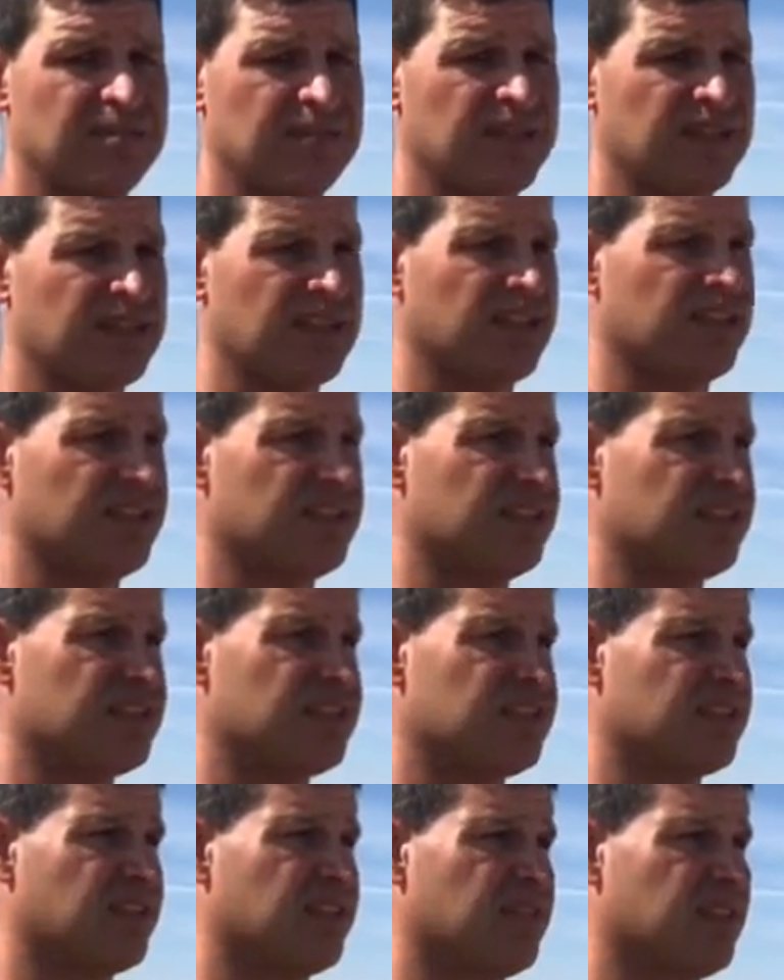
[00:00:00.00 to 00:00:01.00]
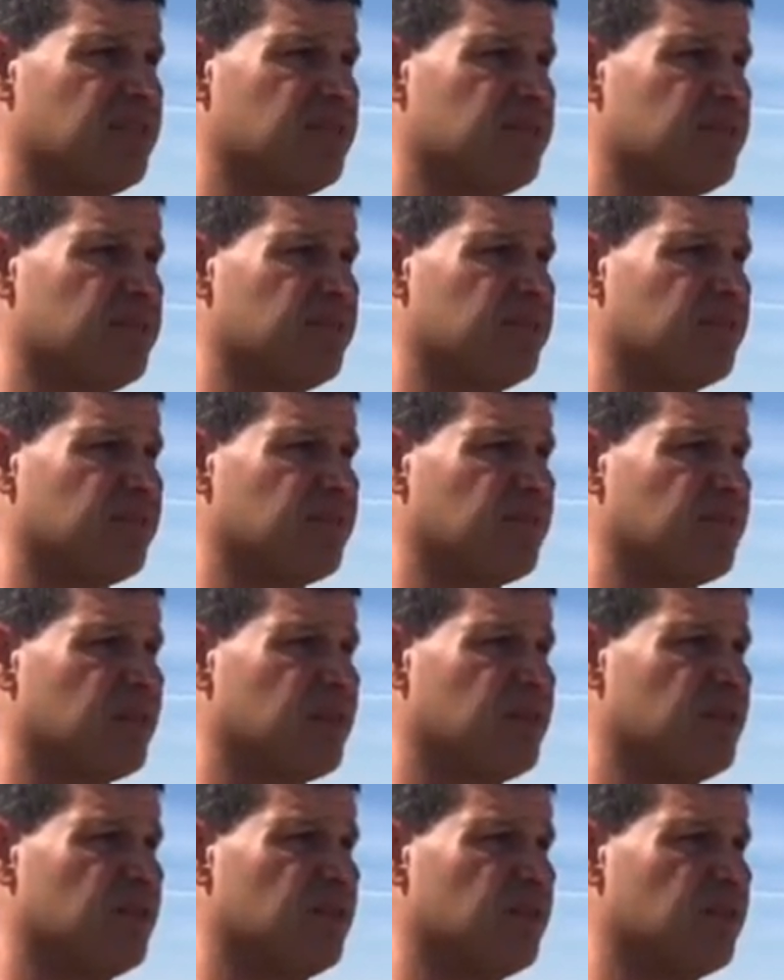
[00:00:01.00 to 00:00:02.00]
Because
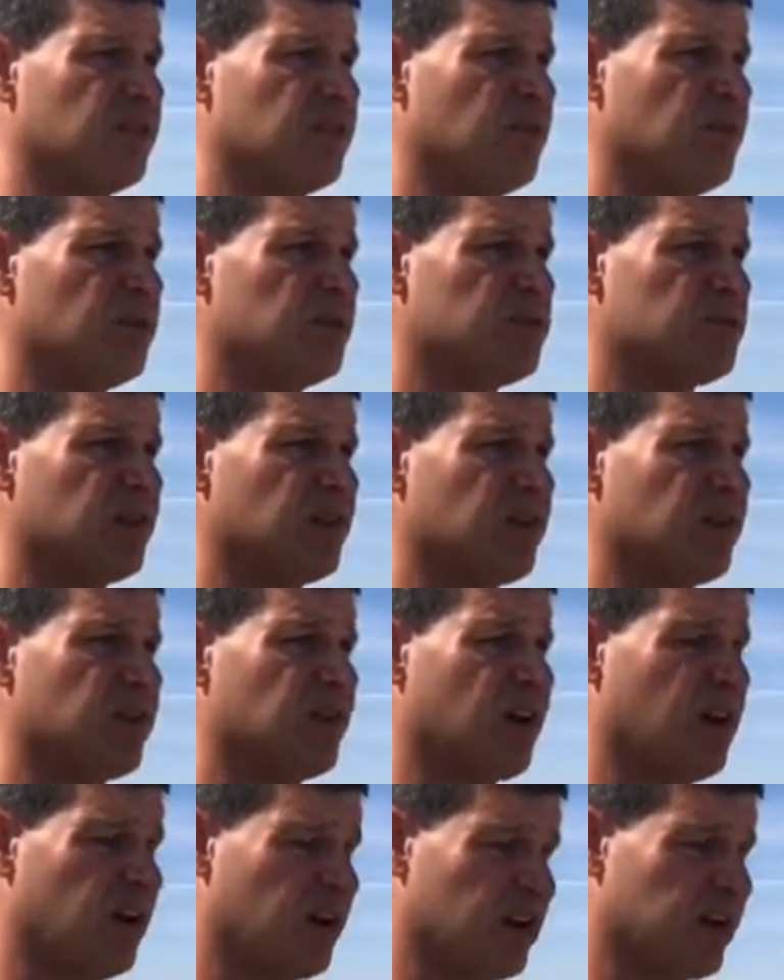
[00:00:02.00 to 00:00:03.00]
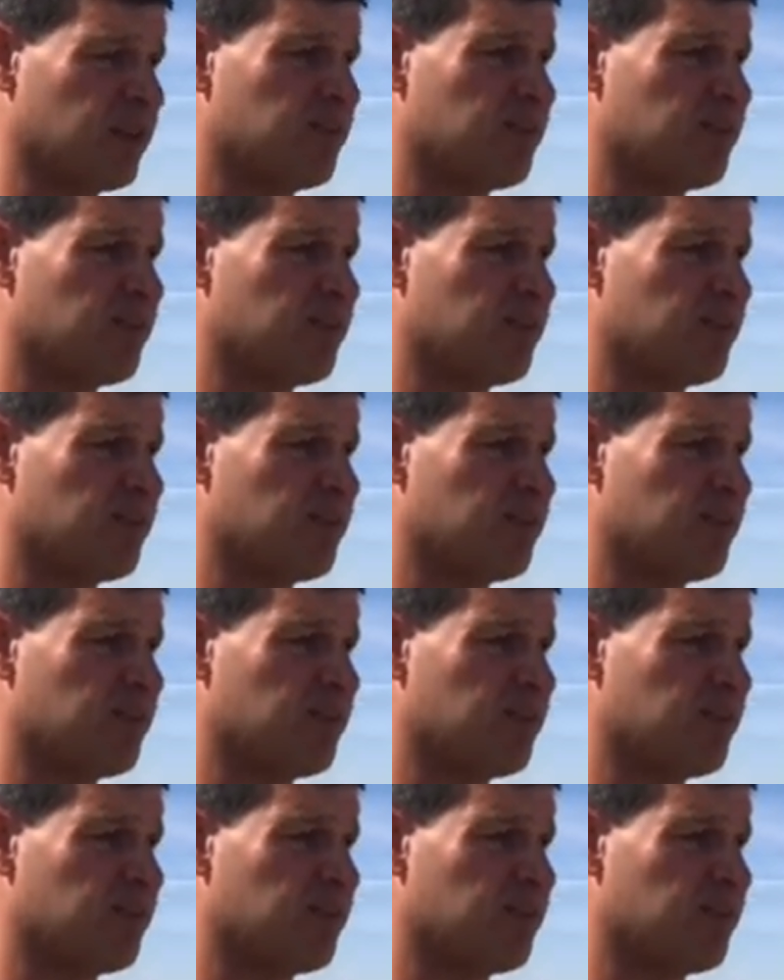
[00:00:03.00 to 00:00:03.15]
oats are a